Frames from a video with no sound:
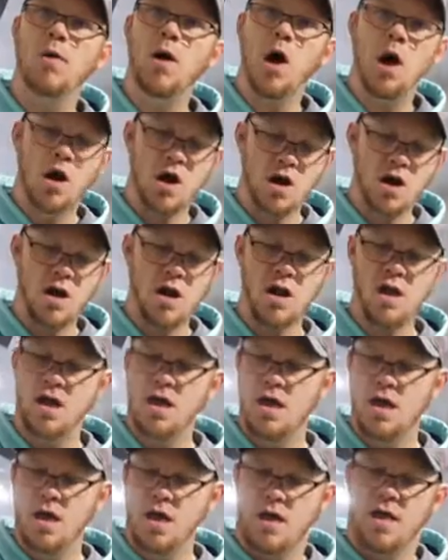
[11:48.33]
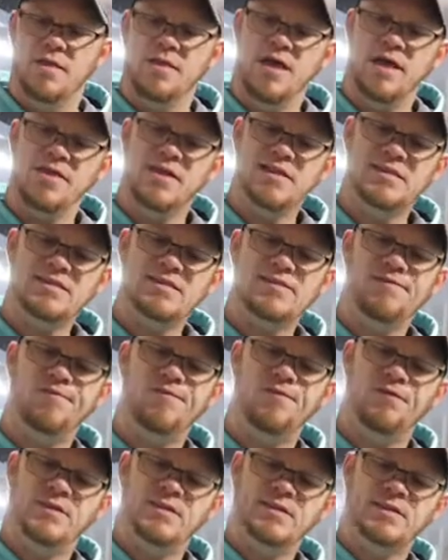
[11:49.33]
bar that this
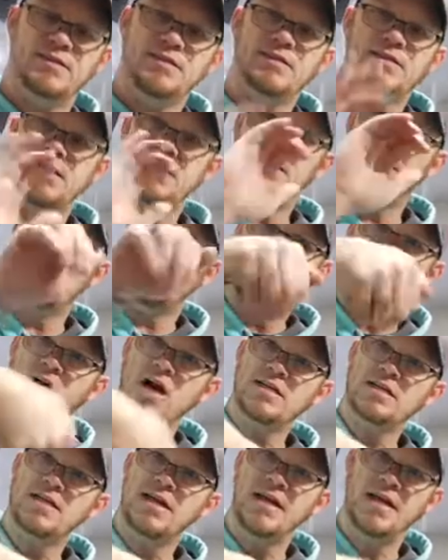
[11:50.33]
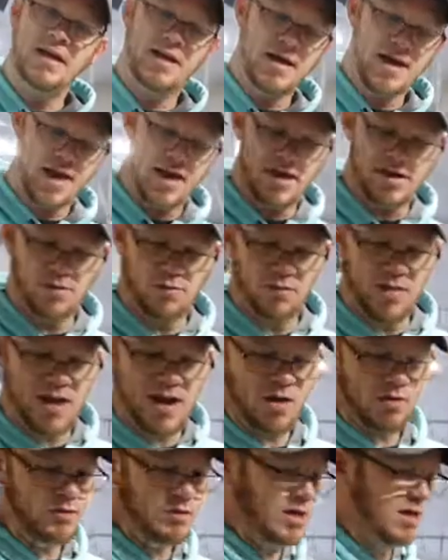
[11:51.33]
locks in and
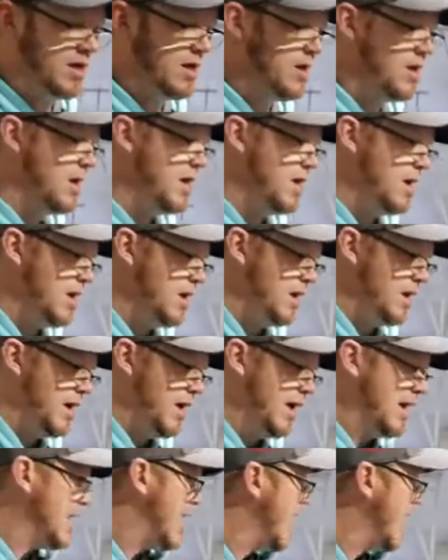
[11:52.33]
around. It